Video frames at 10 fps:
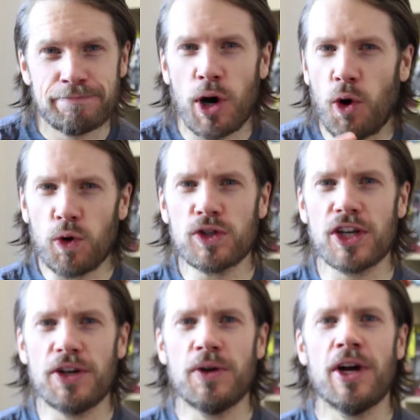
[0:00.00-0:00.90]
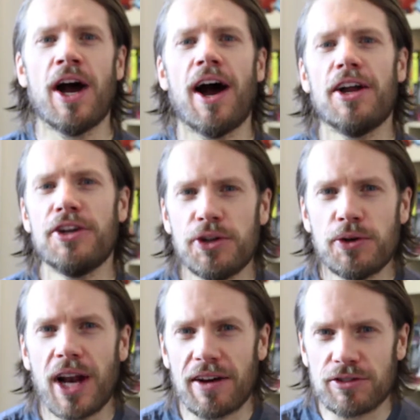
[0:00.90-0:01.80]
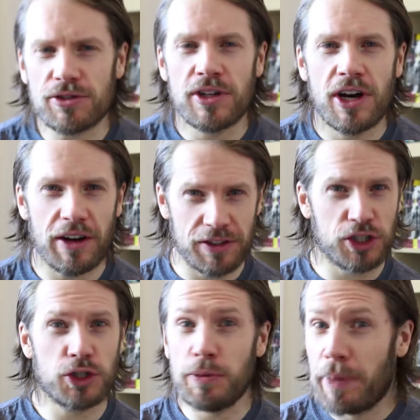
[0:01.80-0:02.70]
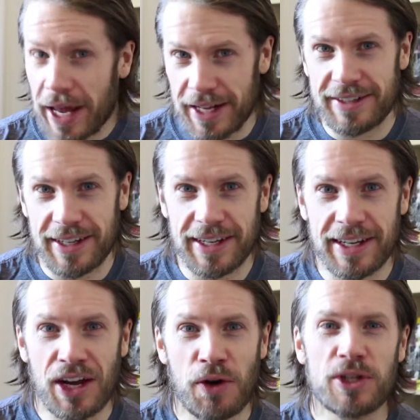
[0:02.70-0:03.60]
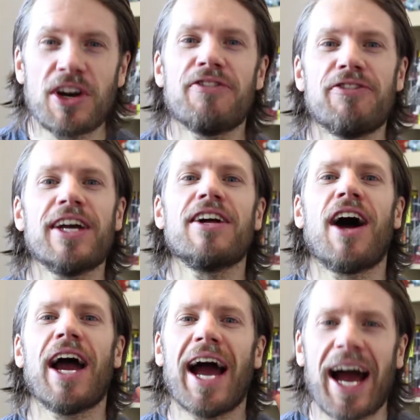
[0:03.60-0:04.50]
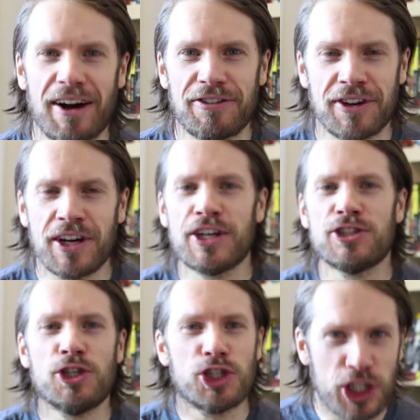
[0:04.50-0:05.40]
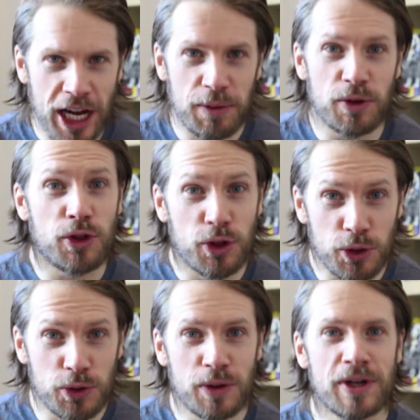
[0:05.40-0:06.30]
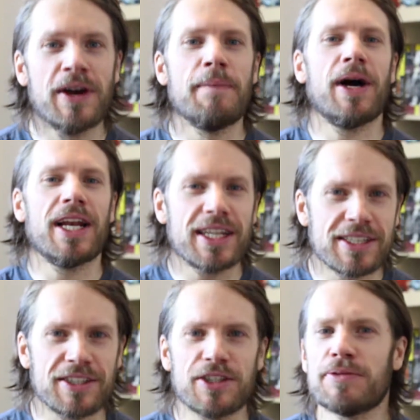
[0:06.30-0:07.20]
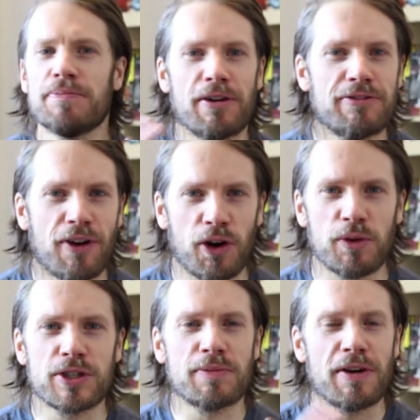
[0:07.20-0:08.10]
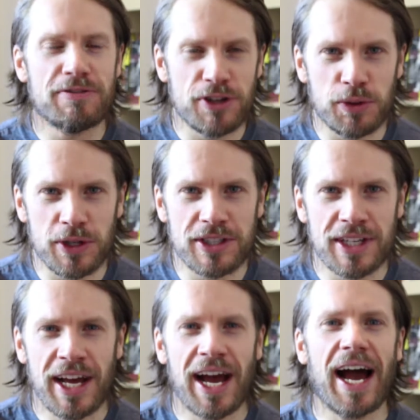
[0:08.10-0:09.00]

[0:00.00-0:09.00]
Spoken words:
but also a new level of stupidity, which I feel I have to share with you, my listeners, my followers, my viewers,